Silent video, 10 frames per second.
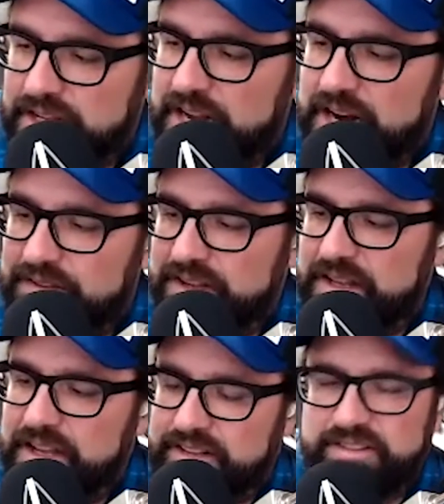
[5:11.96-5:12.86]
kind of
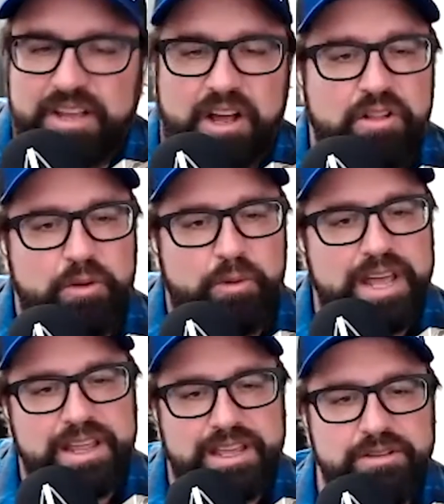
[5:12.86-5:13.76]
excel the
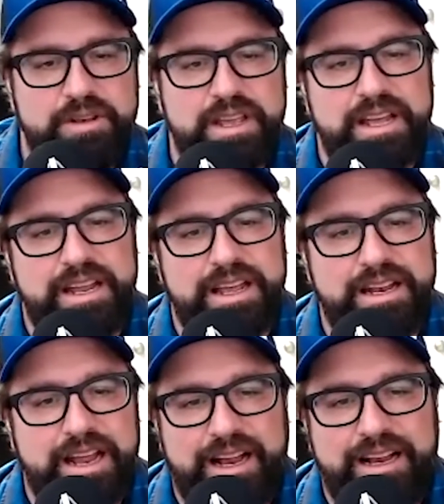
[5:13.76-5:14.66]
way that you did and